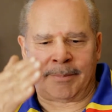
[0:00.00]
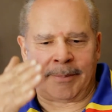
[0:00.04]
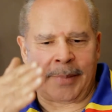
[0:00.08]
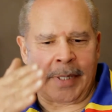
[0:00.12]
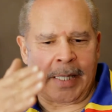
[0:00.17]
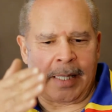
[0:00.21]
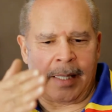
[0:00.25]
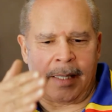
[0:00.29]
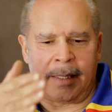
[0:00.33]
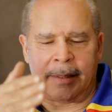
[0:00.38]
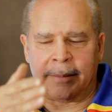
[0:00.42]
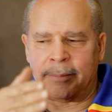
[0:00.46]

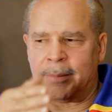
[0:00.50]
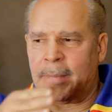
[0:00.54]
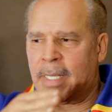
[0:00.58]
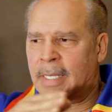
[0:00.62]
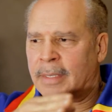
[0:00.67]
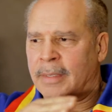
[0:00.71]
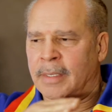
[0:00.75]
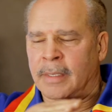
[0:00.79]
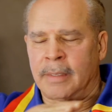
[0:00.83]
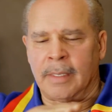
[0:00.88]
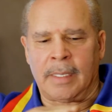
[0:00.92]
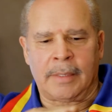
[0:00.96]

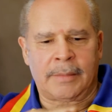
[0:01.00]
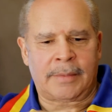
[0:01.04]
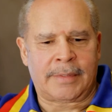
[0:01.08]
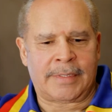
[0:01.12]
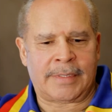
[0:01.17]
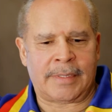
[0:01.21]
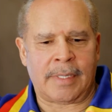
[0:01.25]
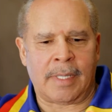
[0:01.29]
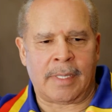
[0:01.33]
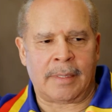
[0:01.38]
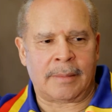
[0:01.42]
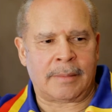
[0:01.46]

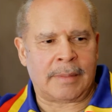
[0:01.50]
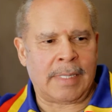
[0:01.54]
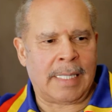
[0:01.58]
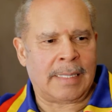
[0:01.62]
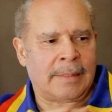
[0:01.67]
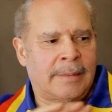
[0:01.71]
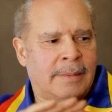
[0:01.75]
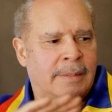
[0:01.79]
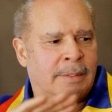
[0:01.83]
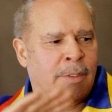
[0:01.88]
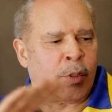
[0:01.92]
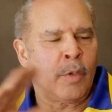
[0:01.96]
a
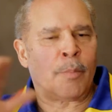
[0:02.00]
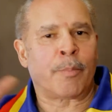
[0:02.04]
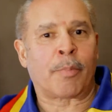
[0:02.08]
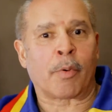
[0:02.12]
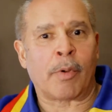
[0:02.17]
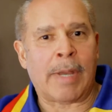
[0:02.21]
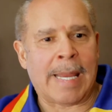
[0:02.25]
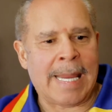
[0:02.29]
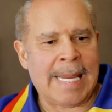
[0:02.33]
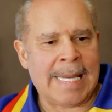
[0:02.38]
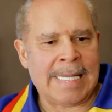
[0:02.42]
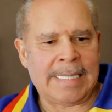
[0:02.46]

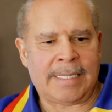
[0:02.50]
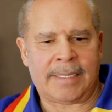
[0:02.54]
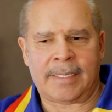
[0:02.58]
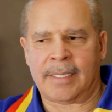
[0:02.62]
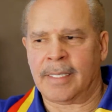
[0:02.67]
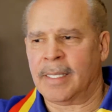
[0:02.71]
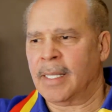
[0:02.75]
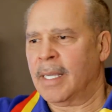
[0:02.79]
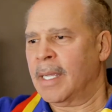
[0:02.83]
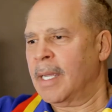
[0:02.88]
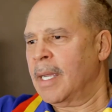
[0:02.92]
Super 8